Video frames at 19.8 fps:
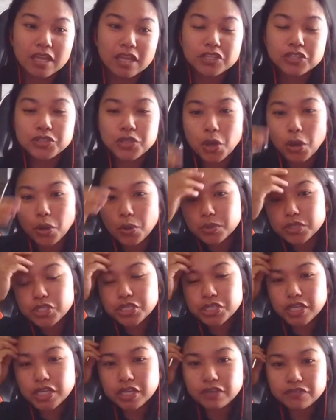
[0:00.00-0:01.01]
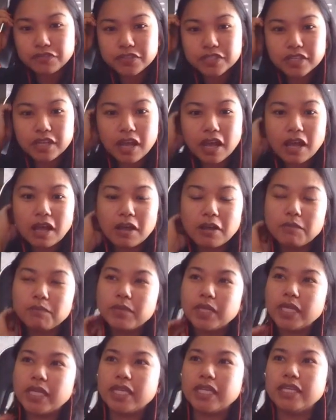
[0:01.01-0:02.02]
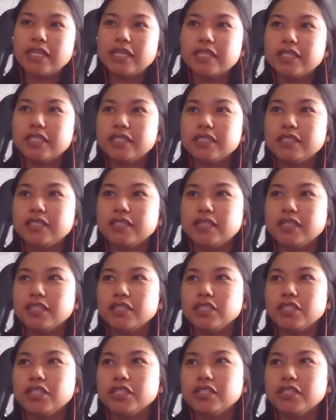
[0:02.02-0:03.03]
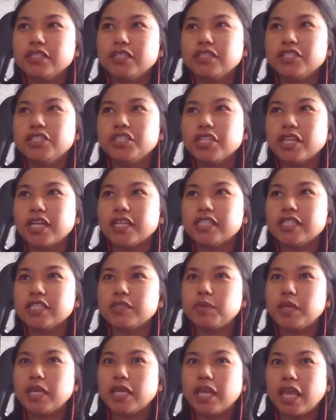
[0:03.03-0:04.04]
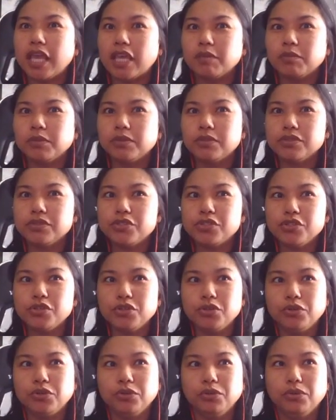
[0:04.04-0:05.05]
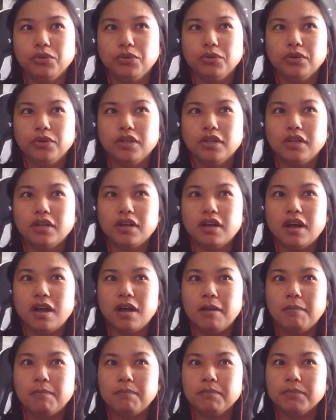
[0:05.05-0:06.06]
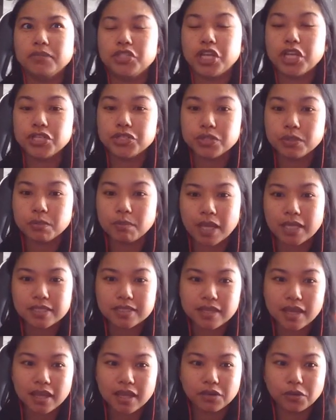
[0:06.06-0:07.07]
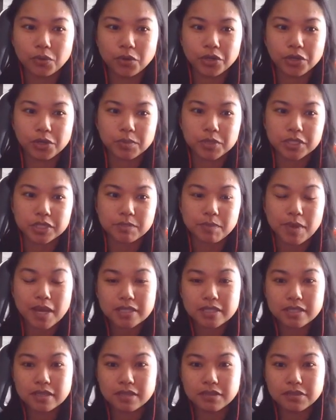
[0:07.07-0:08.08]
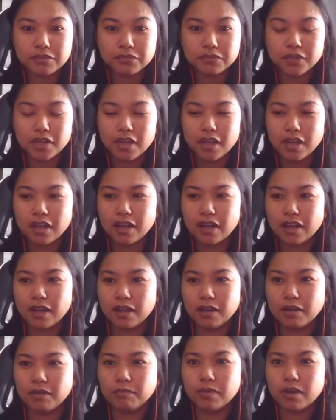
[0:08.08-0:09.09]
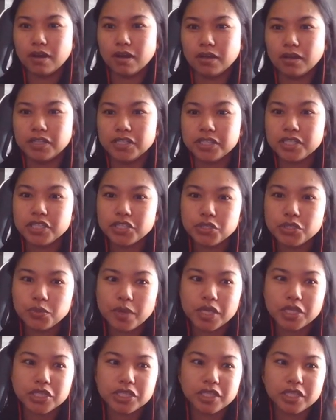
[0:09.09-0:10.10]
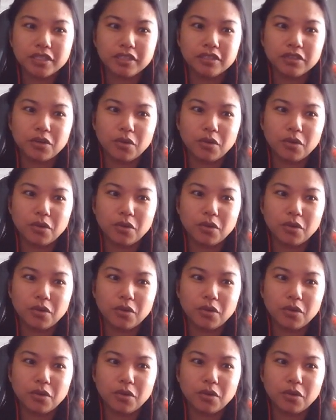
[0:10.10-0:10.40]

So shift is just being able to change your mindset or your perspective on a situation,